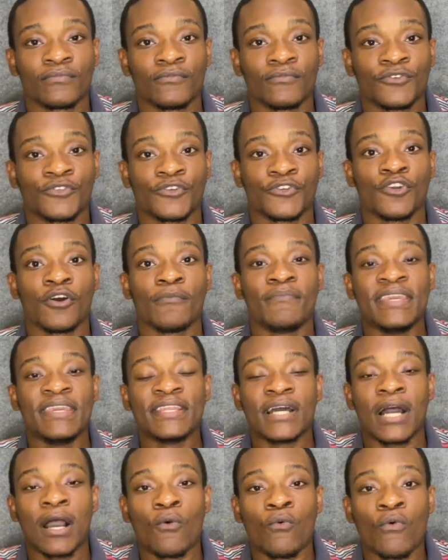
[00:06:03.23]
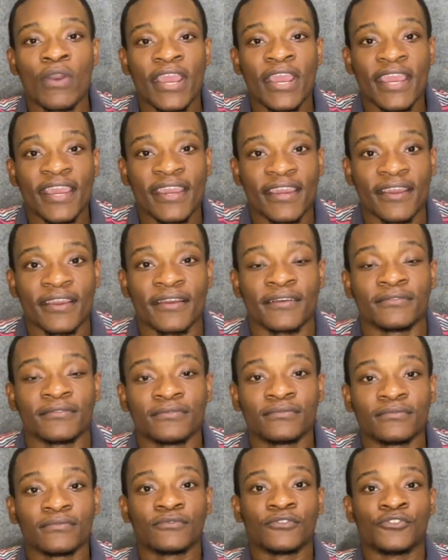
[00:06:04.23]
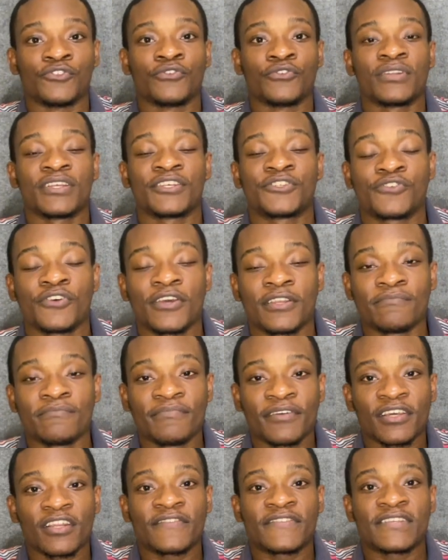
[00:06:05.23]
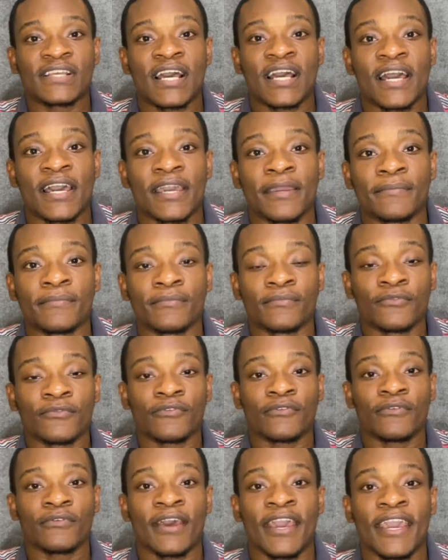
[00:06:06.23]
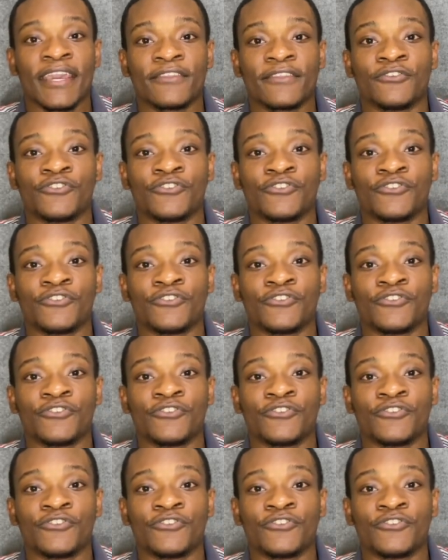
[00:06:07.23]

So you're being aware during a certain period of time, right?